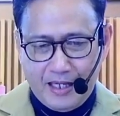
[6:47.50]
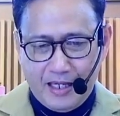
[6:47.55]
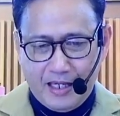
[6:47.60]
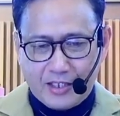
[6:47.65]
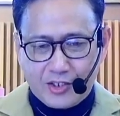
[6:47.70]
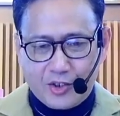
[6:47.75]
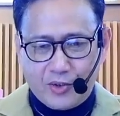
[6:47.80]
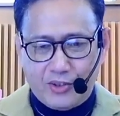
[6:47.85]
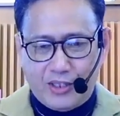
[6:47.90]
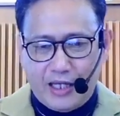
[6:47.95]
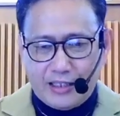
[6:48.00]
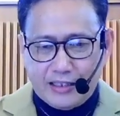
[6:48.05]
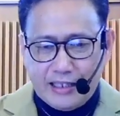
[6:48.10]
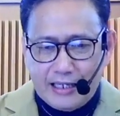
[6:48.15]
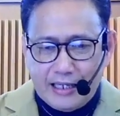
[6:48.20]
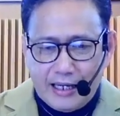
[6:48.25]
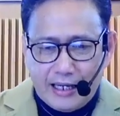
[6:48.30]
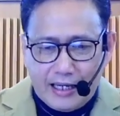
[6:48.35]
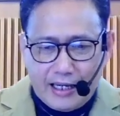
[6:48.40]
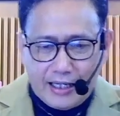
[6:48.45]
So
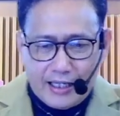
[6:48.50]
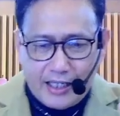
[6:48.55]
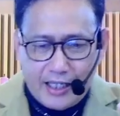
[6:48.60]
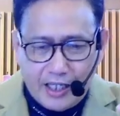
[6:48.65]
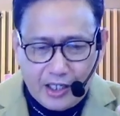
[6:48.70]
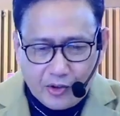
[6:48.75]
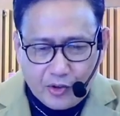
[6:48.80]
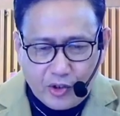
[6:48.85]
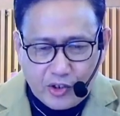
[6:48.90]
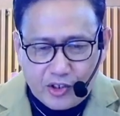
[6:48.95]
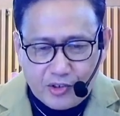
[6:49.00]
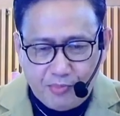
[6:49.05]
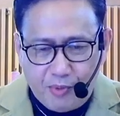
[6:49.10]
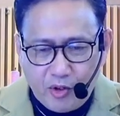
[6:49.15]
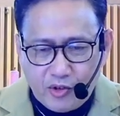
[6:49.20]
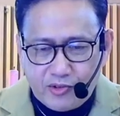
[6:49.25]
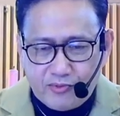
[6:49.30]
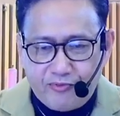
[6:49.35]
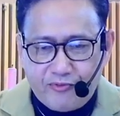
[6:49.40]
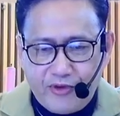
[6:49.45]
that Herod's
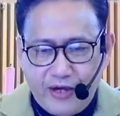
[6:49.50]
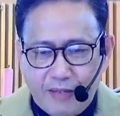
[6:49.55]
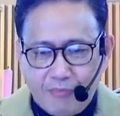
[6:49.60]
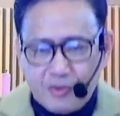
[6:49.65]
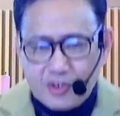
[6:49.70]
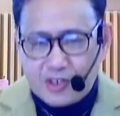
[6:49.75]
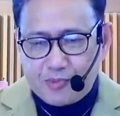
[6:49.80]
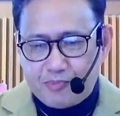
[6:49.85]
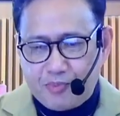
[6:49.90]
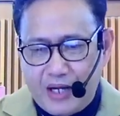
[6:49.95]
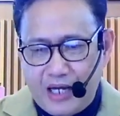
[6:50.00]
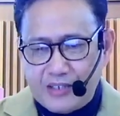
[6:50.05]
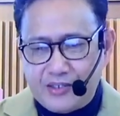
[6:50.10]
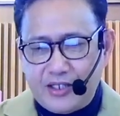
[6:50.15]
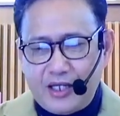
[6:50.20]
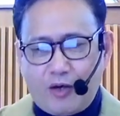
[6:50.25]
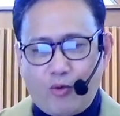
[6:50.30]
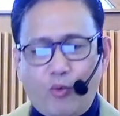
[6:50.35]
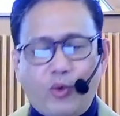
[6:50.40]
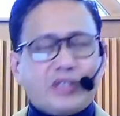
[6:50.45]
most famous
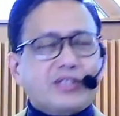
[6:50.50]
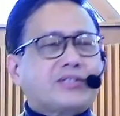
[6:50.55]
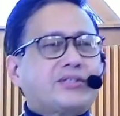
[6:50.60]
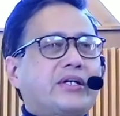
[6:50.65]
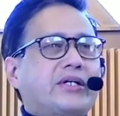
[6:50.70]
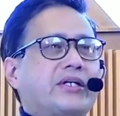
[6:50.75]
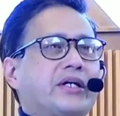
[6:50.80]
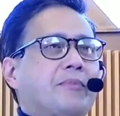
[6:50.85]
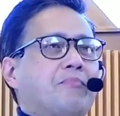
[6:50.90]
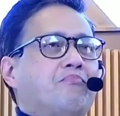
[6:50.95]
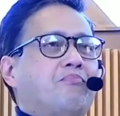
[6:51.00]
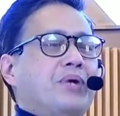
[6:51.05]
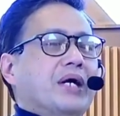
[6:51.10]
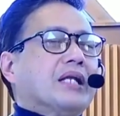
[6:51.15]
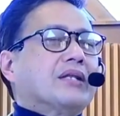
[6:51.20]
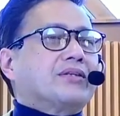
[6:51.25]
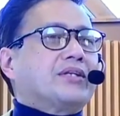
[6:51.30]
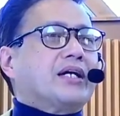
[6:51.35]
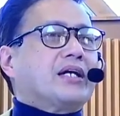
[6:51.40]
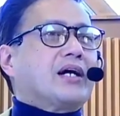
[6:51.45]
project was the
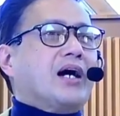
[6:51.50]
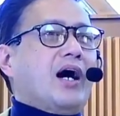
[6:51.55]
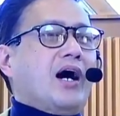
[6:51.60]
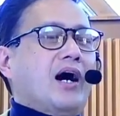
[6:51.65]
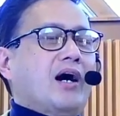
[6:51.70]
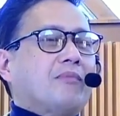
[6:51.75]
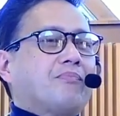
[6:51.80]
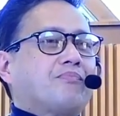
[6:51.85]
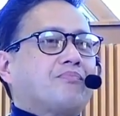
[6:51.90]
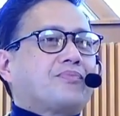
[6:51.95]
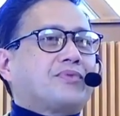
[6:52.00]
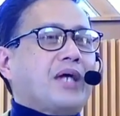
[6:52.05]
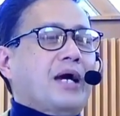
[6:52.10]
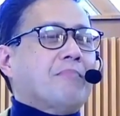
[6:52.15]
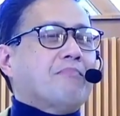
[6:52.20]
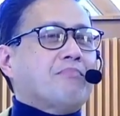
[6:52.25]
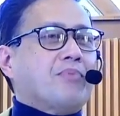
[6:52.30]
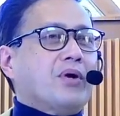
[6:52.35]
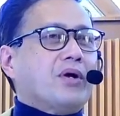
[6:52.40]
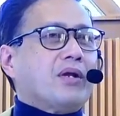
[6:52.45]
rebuilding of
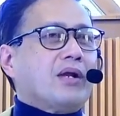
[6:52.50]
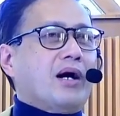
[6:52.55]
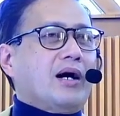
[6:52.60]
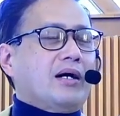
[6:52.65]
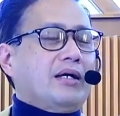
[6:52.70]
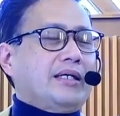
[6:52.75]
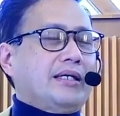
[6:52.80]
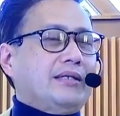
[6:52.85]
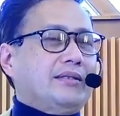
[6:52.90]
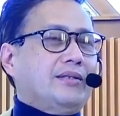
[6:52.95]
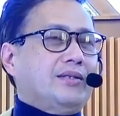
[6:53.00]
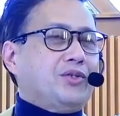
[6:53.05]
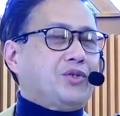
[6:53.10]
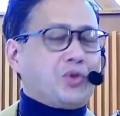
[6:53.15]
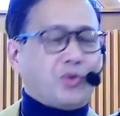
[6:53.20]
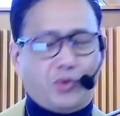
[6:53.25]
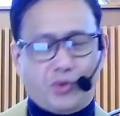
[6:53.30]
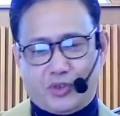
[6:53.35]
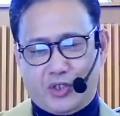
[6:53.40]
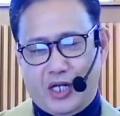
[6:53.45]
temple in
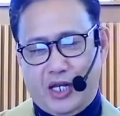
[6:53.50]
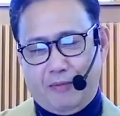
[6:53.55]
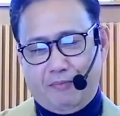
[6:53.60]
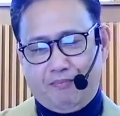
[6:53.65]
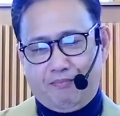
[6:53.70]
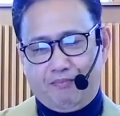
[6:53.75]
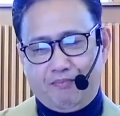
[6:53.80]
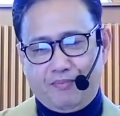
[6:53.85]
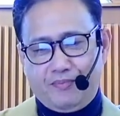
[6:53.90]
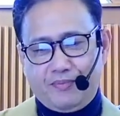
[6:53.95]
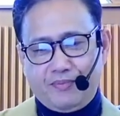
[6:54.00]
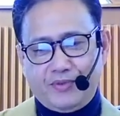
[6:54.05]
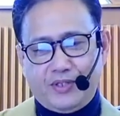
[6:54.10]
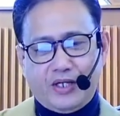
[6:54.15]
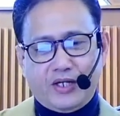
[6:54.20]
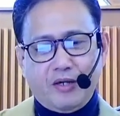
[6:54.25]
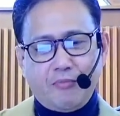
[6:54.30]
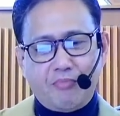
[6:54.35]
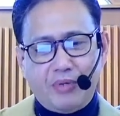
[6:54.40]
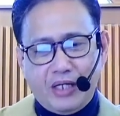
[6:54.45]
Jerusalem.
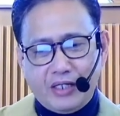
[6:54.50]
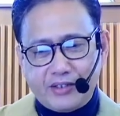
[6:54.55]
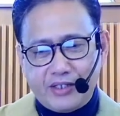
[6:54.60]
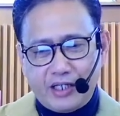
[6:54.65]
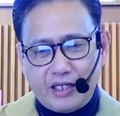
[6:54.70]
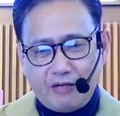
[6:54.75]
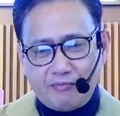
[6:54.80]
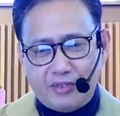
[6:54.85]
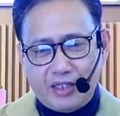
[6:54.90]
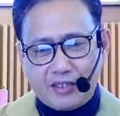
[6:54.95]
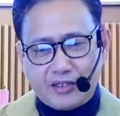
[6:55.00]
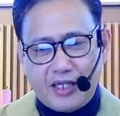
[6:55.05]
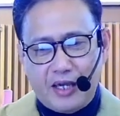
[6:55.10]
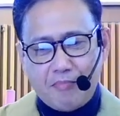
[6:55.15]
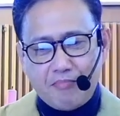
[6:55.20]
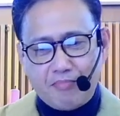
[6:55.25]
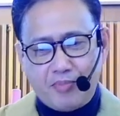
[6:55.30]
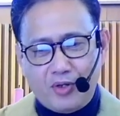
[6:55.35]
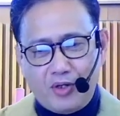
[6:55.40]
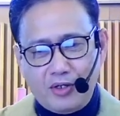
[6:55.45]
The rebuilding of the
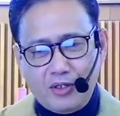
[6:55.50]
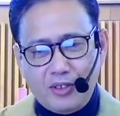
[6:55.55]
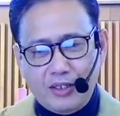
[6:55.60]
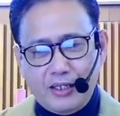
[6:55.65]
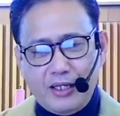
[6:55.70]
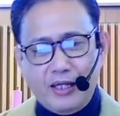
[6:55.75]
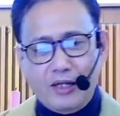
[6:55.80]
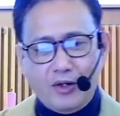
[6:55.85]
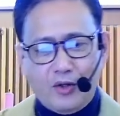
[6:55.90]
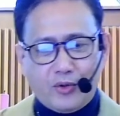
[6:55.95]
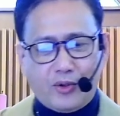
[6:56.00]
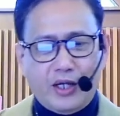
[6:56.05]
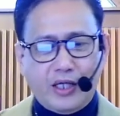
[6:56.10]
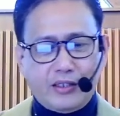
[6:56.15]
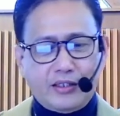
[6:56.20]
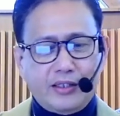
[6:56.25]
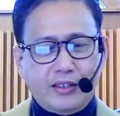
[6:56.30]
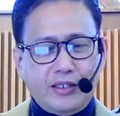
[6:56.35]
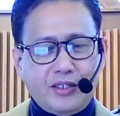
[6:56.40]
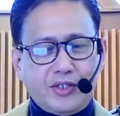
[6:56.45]
temple
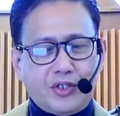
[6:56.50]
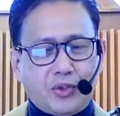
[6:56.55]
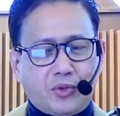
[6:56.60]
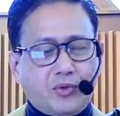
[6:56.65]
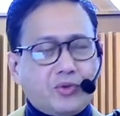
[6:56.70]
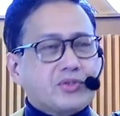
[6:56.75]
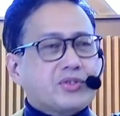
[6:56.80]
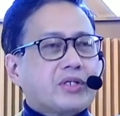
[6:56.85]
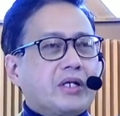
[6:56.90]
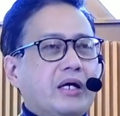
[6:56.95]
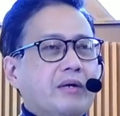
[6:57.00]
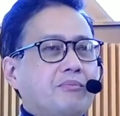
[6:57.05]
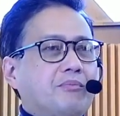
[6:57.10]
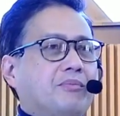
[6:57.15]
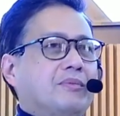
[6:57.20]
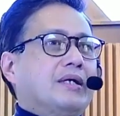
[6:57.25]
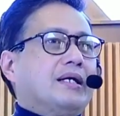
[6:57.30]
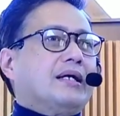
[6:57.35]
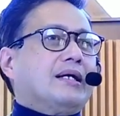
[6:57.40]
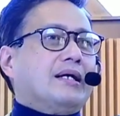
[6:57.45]
located in Jerusalem,
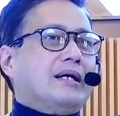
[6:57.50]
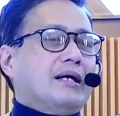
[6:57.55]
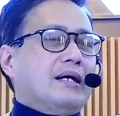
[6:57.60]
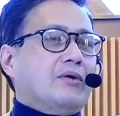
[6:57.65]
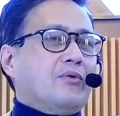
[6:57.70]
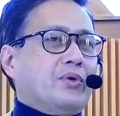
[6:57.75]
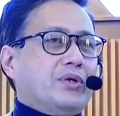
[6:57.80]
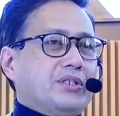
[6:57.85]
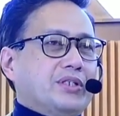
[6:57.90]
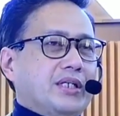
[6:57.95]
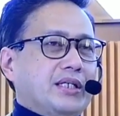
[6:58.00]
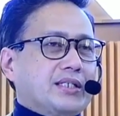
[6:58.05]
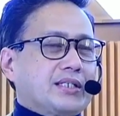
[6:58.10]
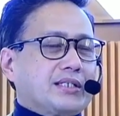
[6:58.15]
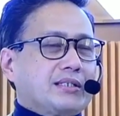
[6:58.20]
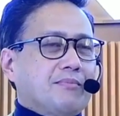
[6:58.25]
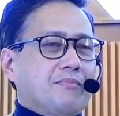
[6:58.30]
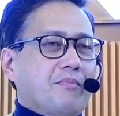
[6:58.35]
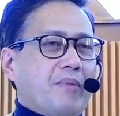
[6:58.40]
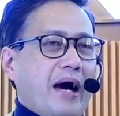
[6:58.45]
which
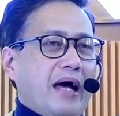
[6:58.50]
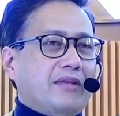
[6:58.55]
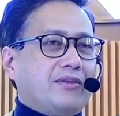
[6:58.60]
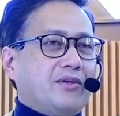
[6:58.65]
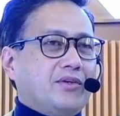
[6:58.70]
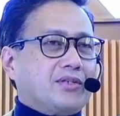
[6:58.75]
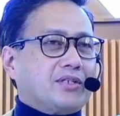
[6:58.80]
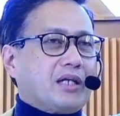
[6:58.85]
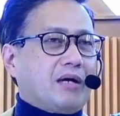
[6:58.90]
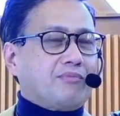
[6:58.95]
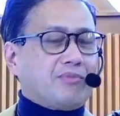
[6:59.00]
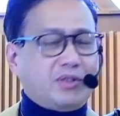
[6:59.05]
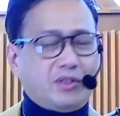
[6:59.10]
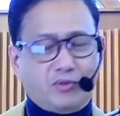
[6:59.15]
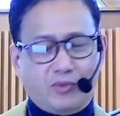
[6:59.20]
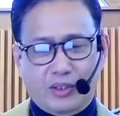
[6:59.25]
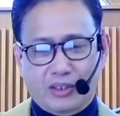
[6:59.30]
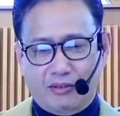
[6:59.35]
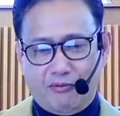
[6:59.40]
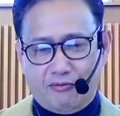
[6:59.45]
is Matthew chapter
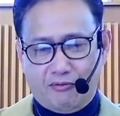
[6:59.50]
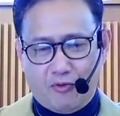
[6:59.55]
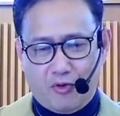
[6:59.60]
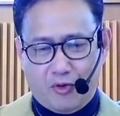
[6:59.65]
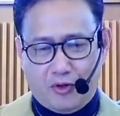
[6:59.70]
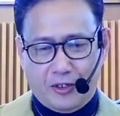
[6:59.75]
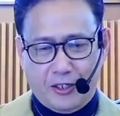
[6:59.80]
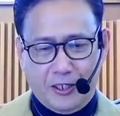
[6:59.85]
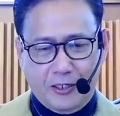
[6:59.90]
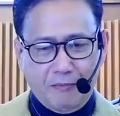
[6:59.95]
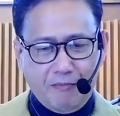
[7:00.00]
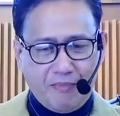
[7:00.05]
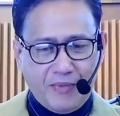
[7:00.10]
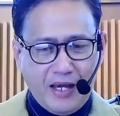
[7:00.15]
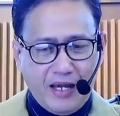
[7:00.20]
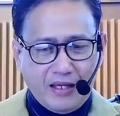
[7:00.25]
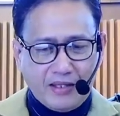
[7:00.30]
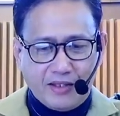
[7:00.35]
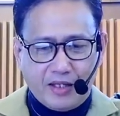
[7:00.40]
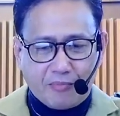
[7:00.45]
24, right?
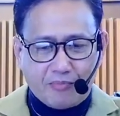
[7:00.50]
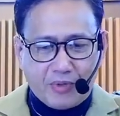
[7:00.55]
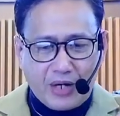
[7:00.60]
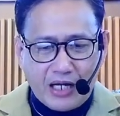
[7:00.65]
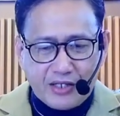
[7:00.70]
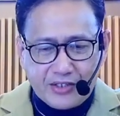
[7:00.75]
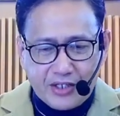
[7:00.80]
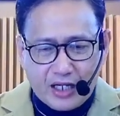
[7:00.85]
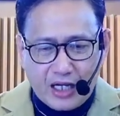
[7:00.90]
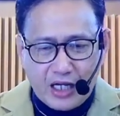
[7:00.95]
The project